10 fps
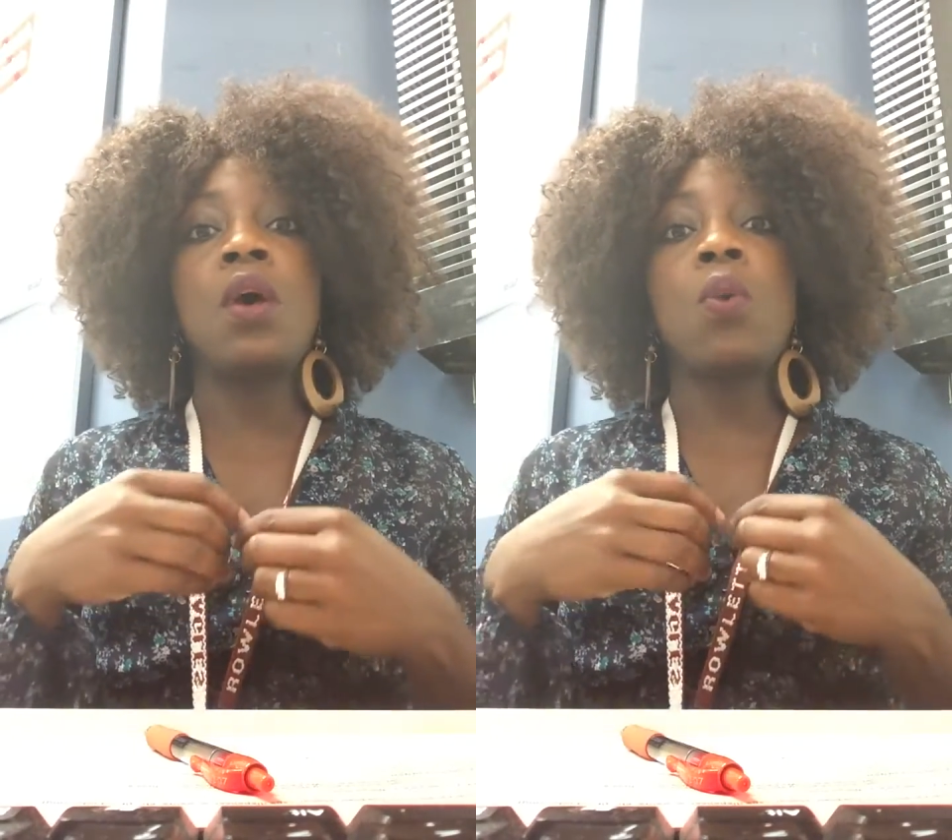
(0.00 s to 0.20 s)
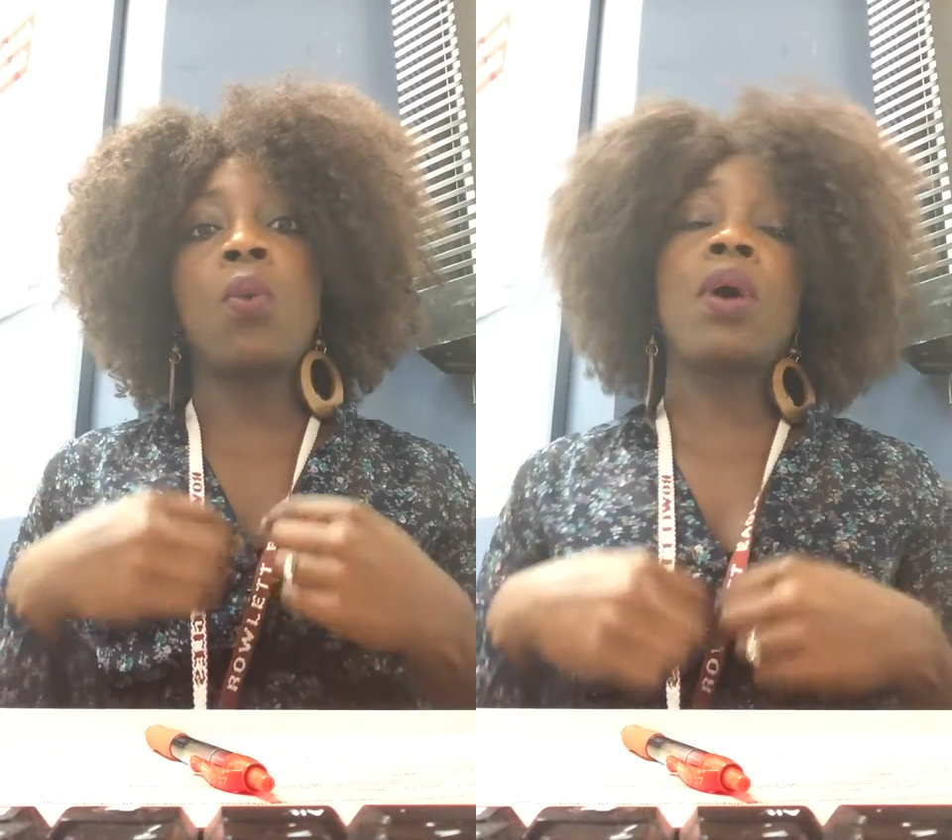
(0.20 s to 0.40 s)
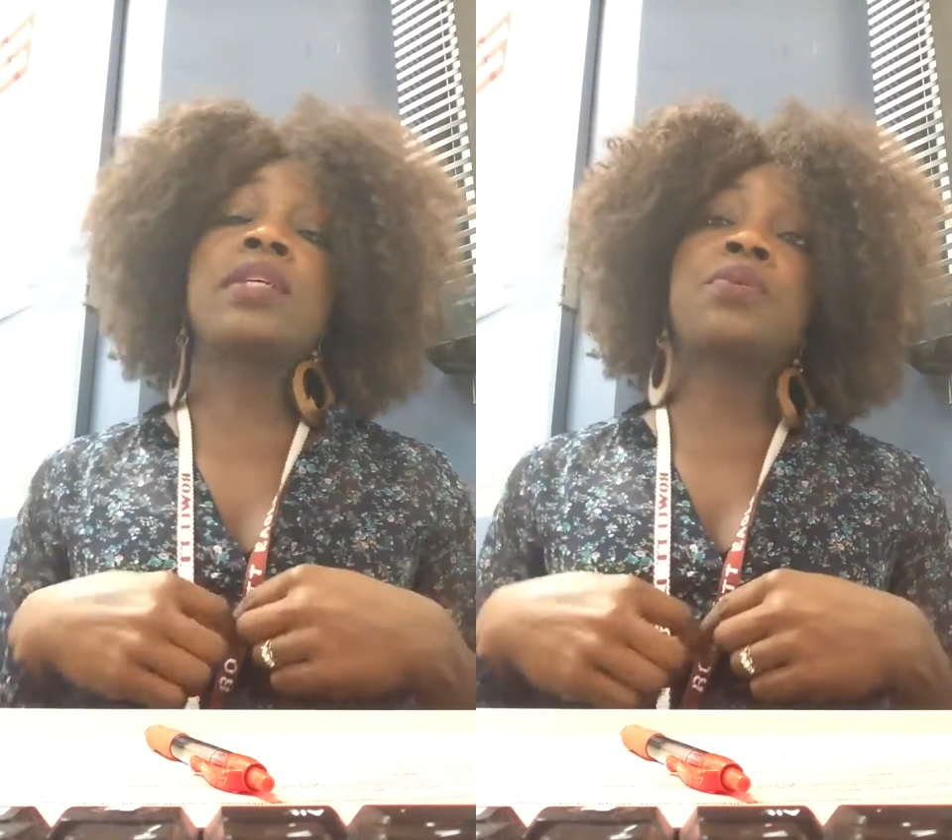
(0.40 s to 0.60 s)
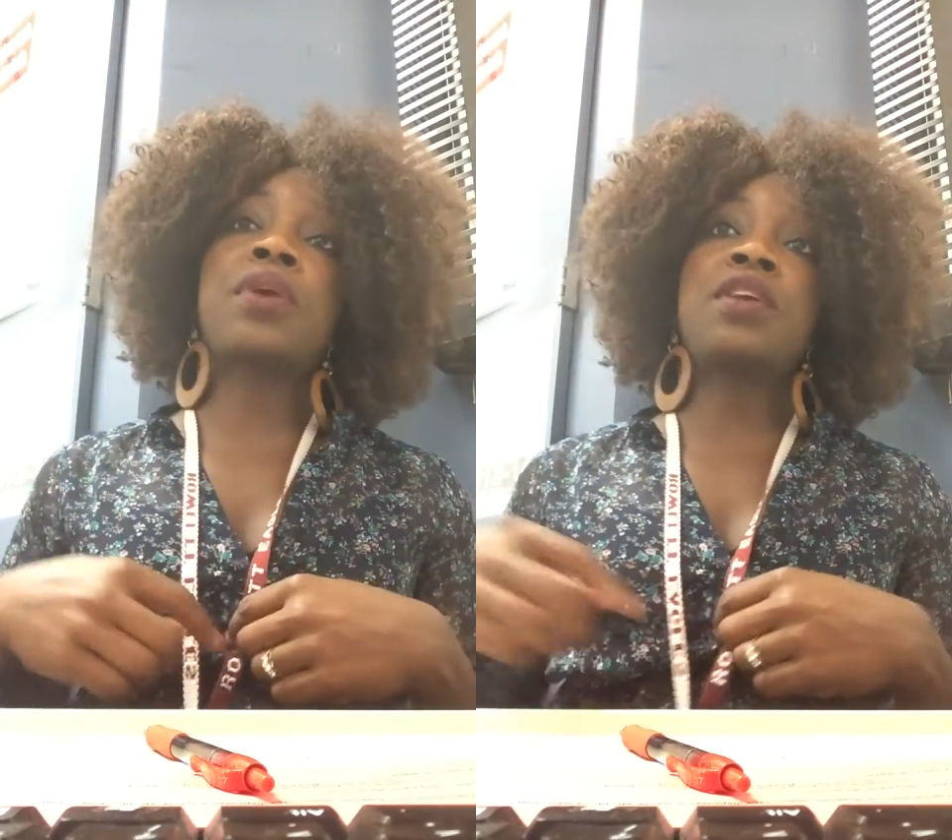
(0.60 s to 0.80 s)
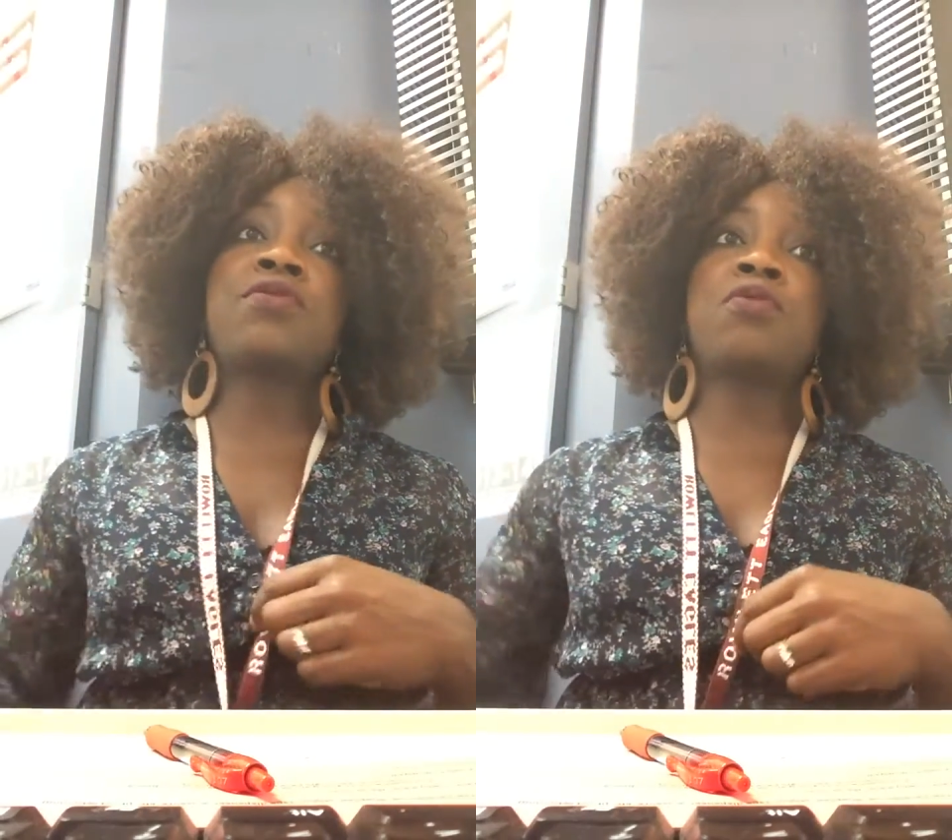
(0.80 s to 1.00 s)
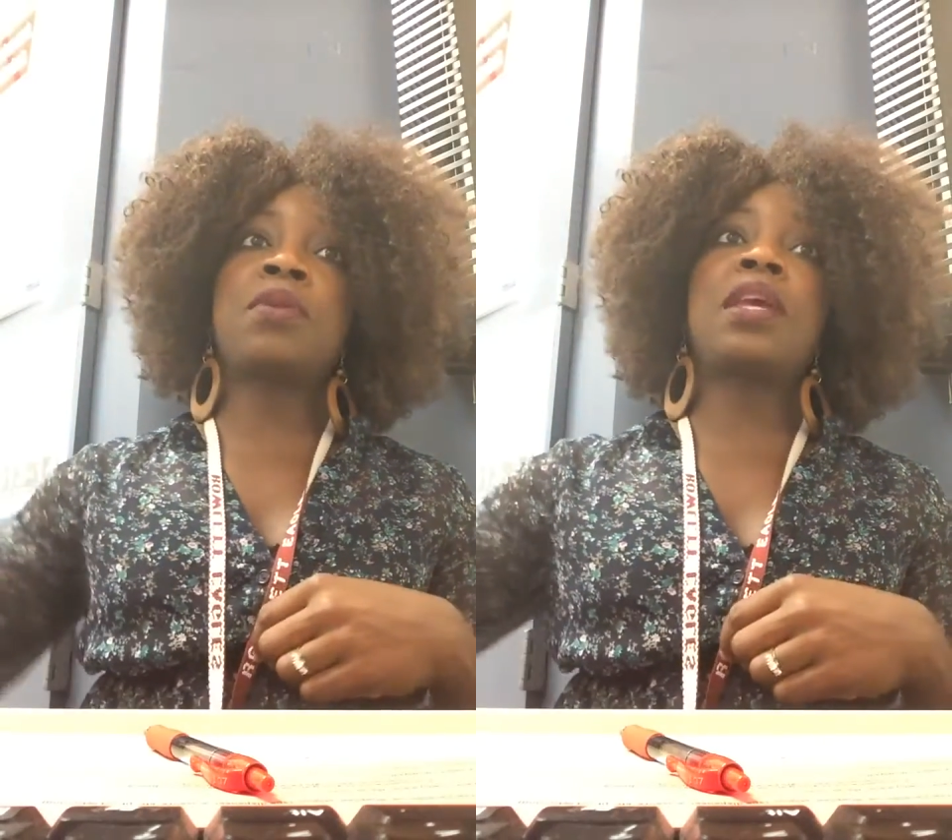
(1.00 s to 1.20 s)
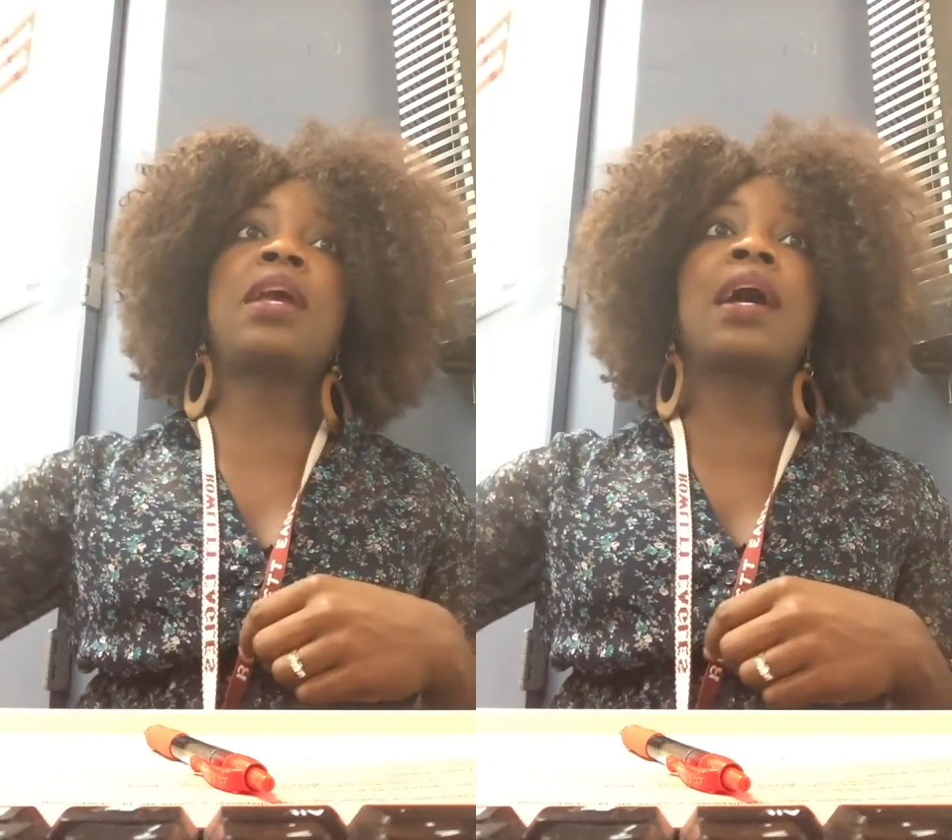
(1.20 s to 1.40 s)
What is working for me?